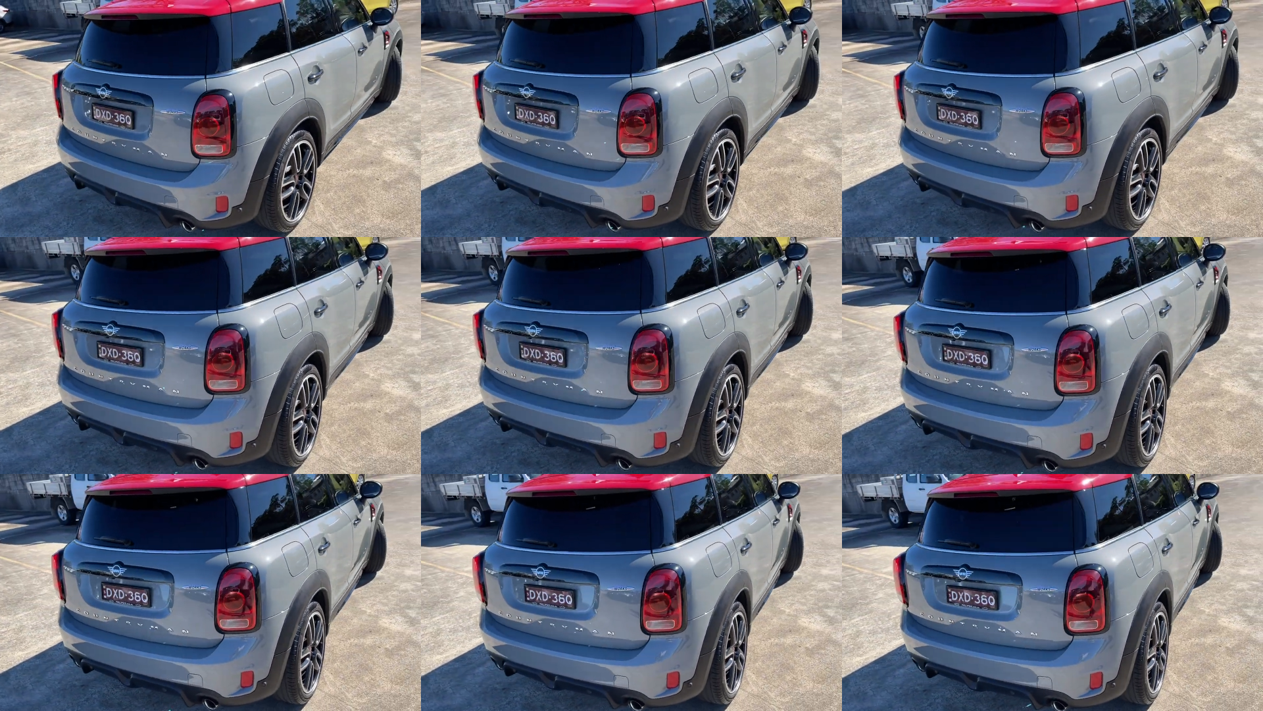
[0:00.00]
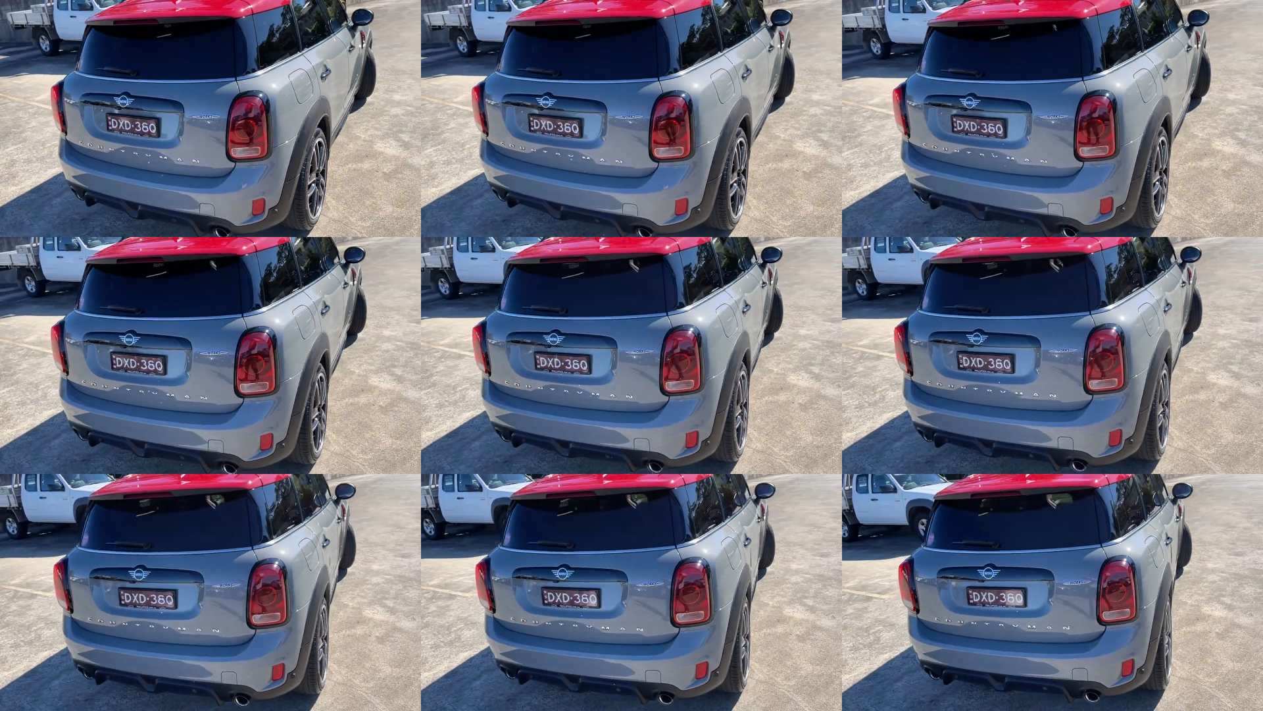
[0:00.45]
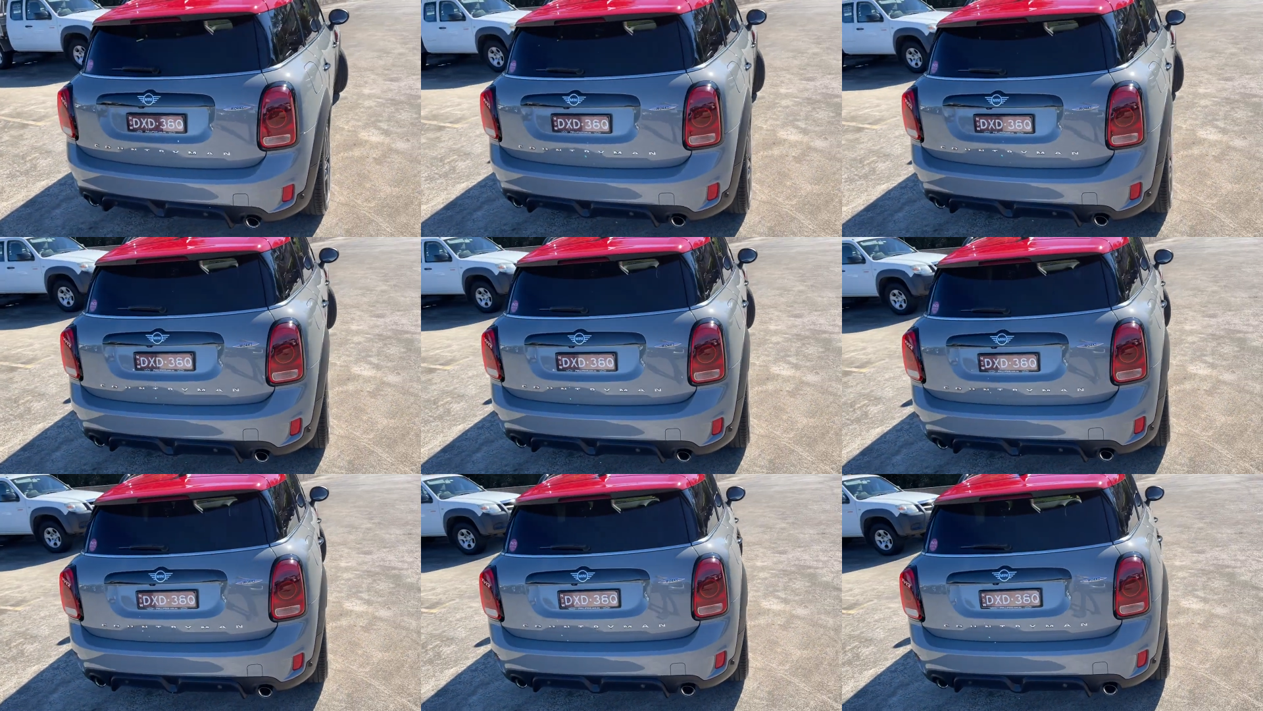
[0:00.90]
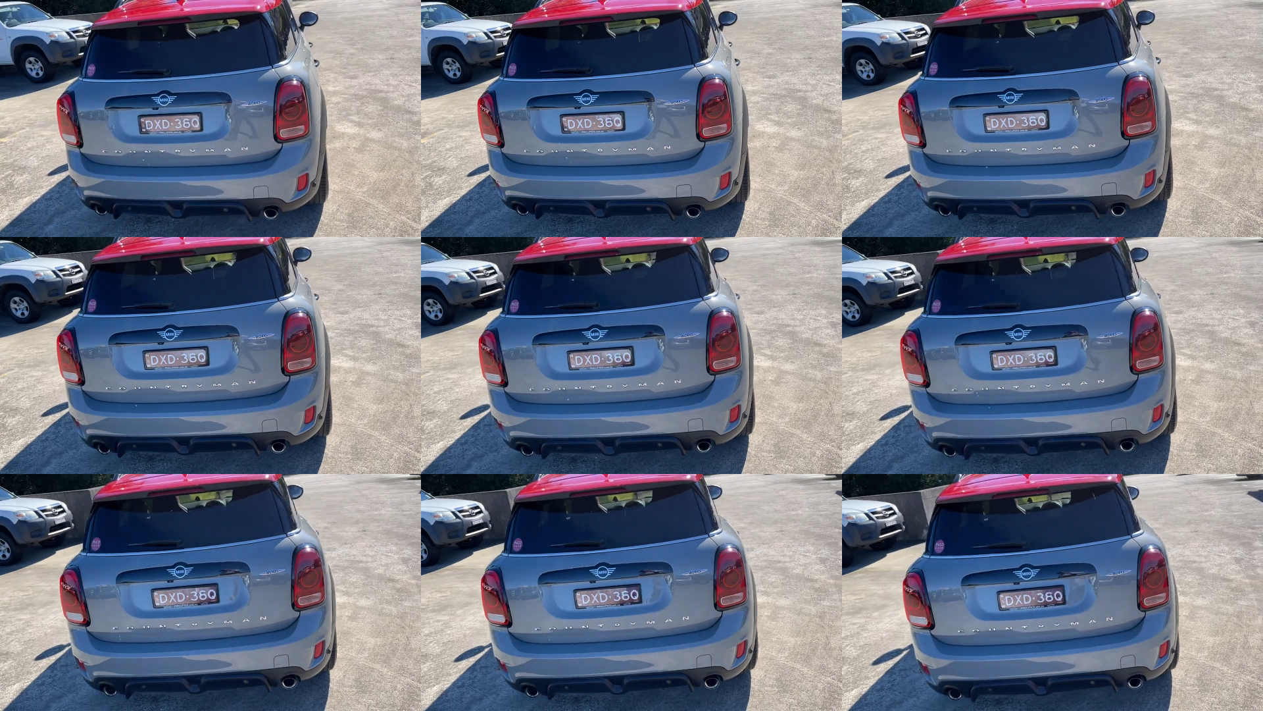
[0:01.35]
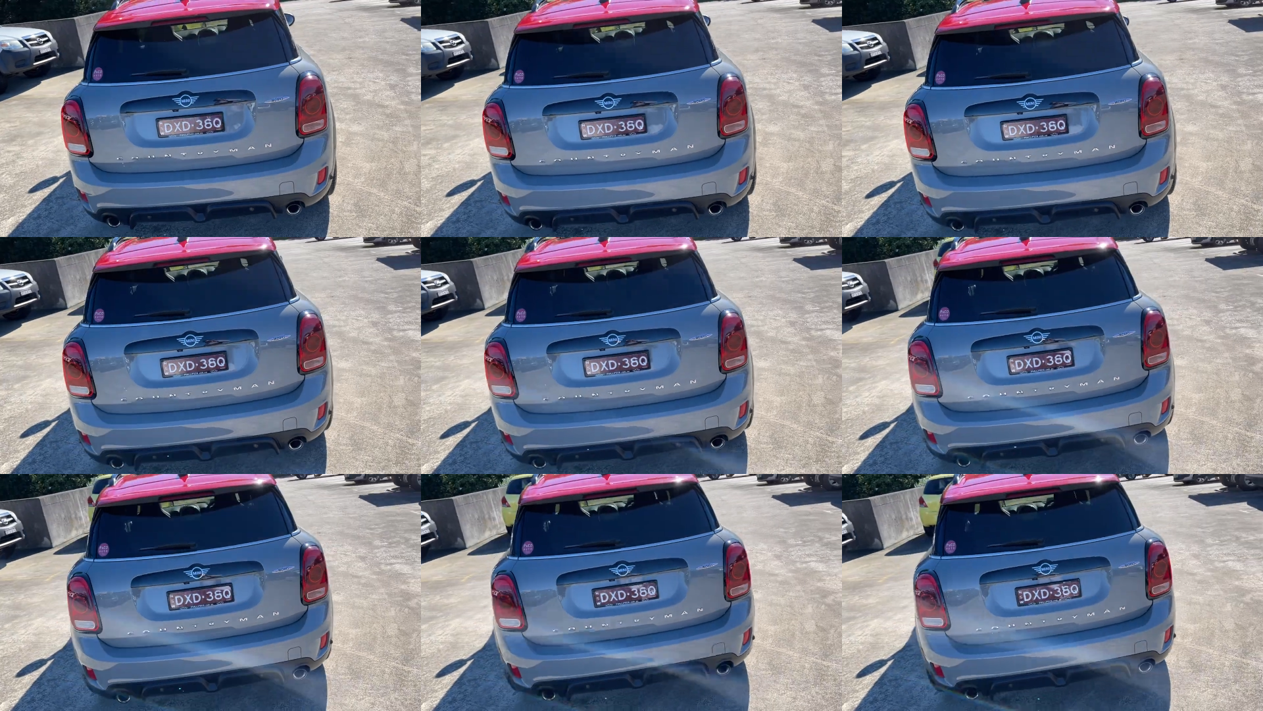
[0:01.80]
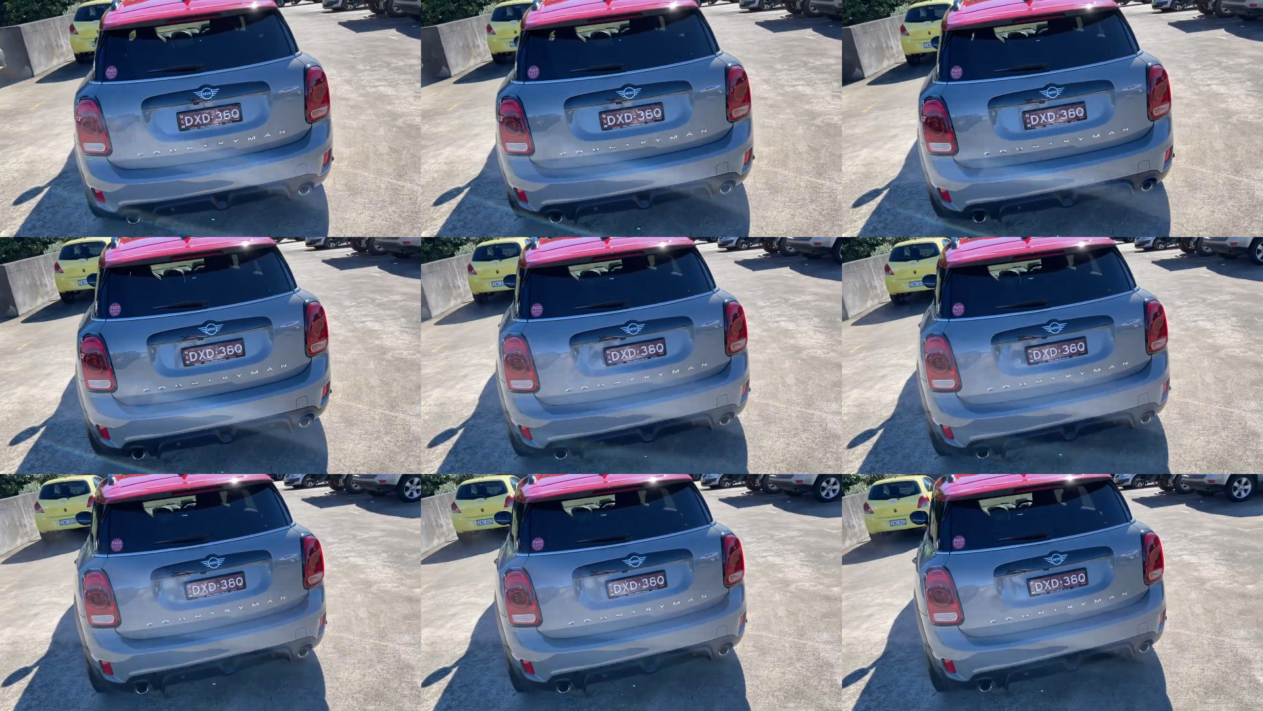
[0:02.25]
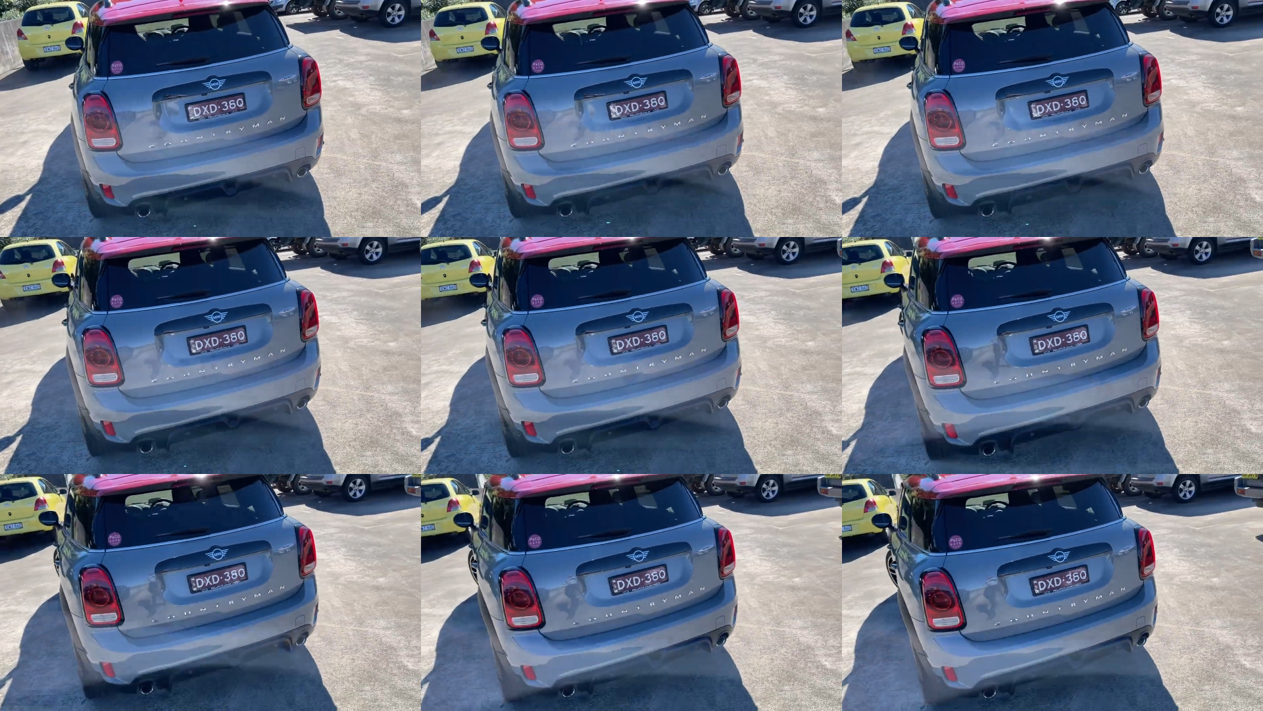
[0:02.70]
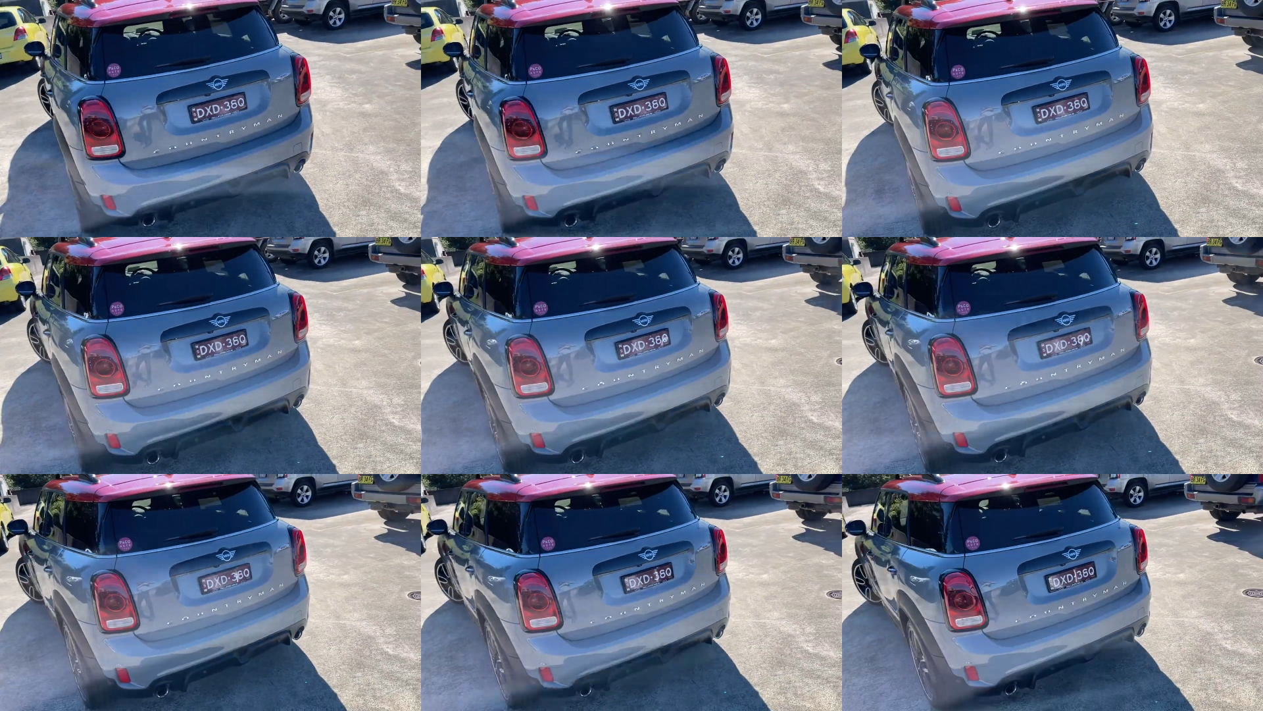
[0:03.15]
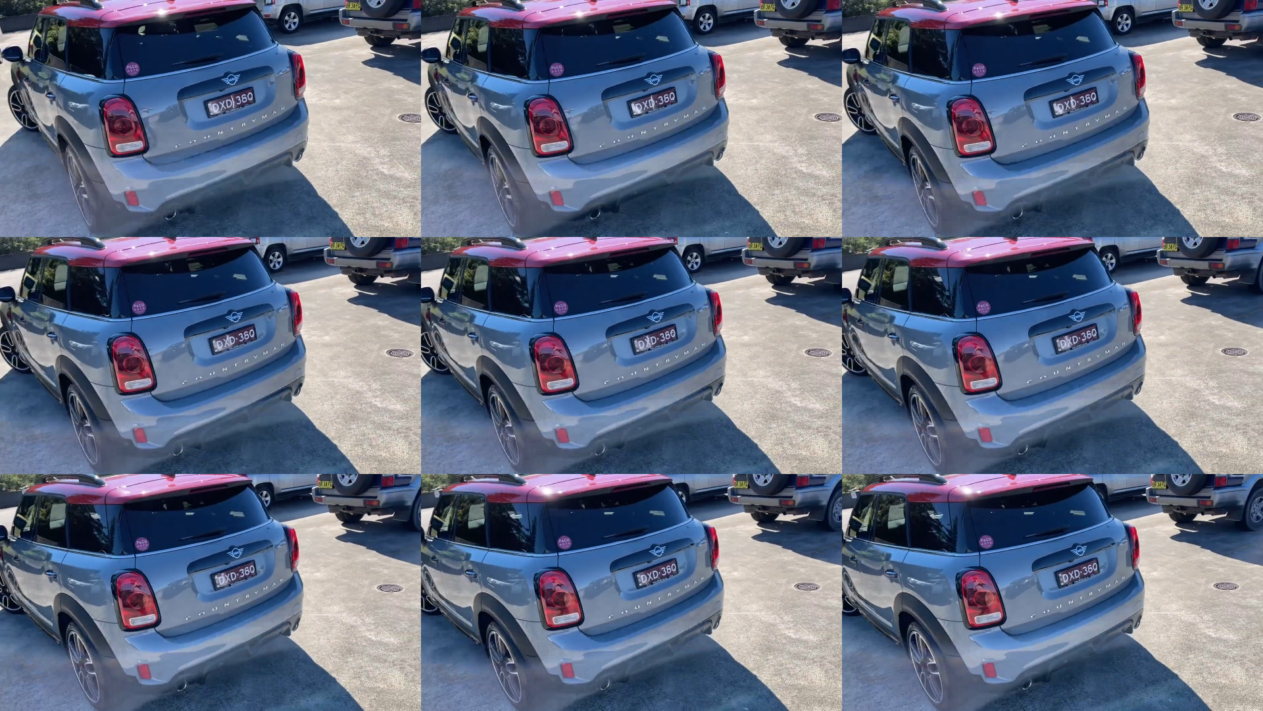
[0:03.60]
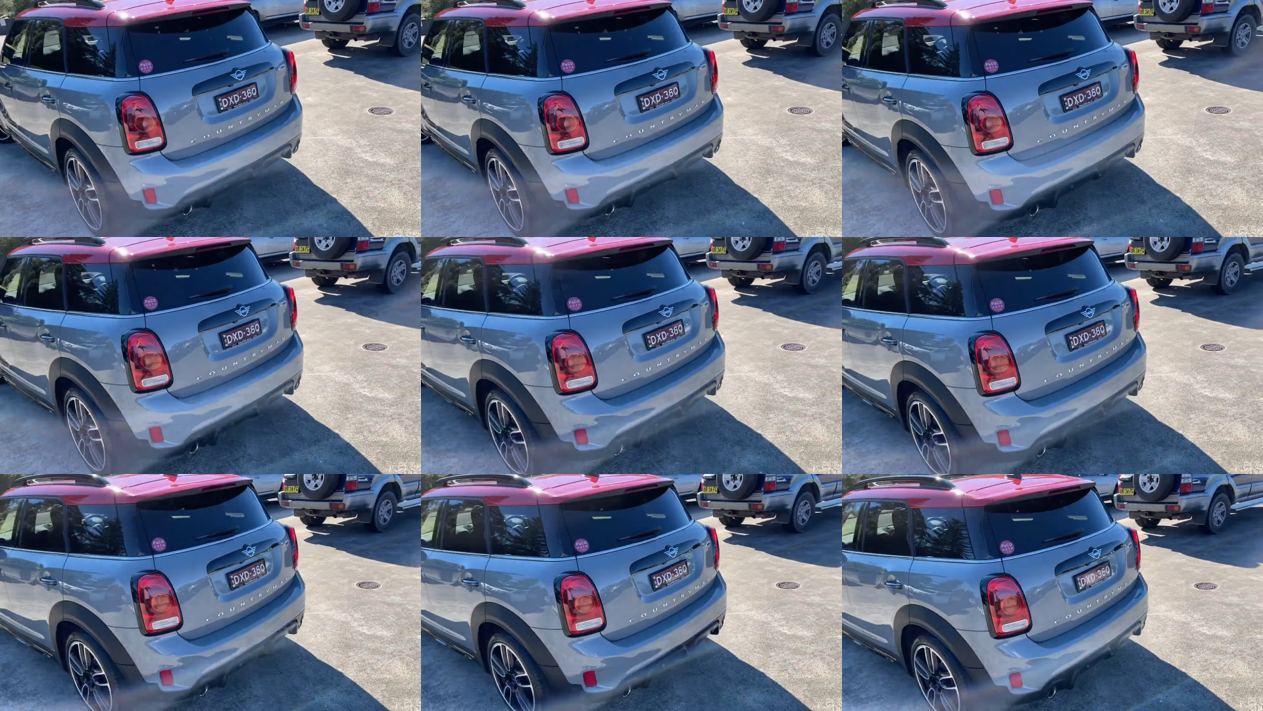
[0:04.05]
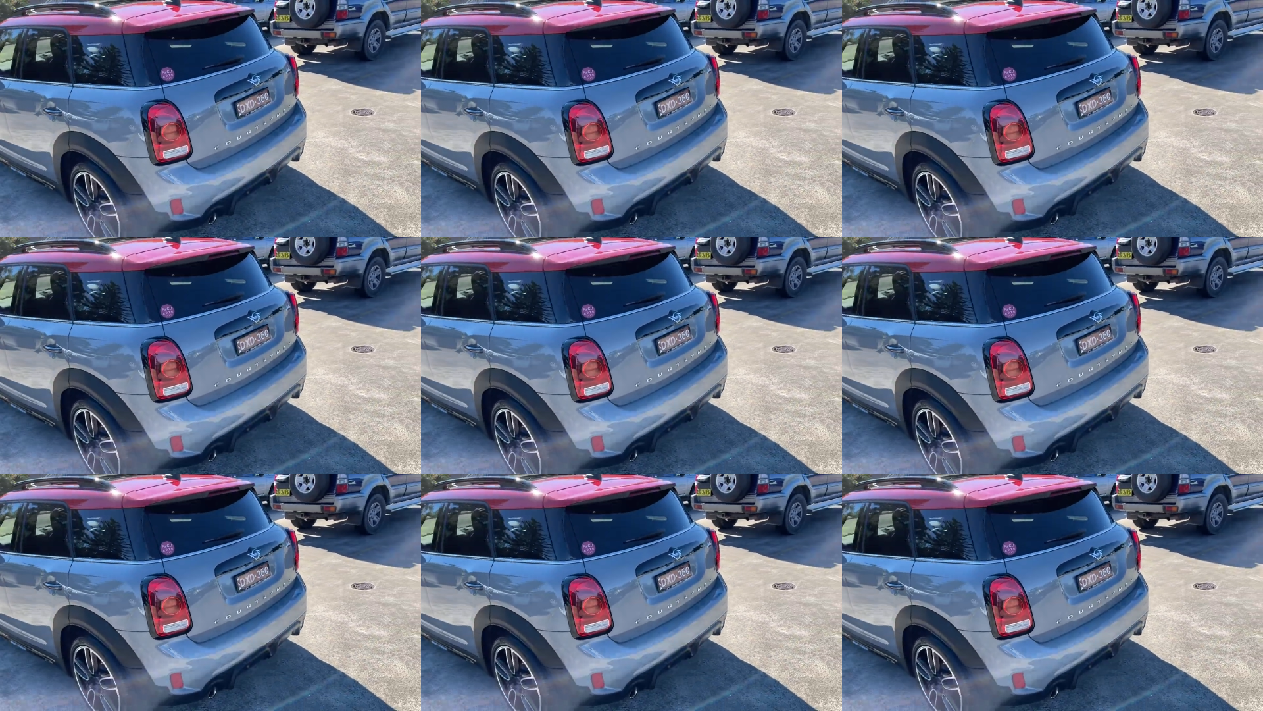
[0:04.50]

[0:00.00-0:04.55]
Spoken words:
[unreadable: no face in view]